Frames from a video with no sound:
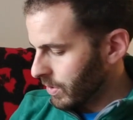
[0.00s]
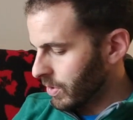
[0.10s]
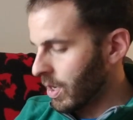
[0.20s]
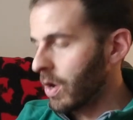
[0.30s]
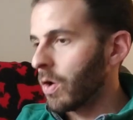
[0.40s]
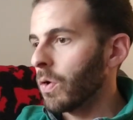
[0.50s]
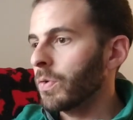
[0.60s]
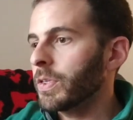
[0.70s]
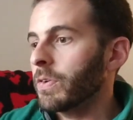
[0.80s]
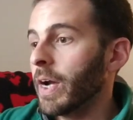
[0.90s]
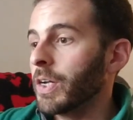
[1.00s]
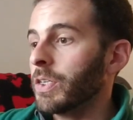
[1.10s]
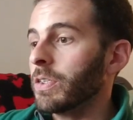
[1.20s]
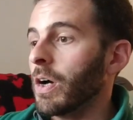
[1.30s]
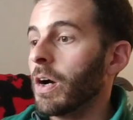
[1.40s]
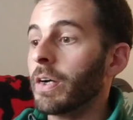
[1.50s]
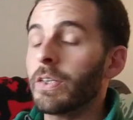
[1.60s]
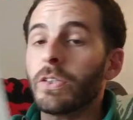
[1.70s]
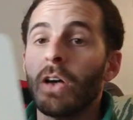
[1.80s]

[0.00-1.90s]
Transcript: So the directions are to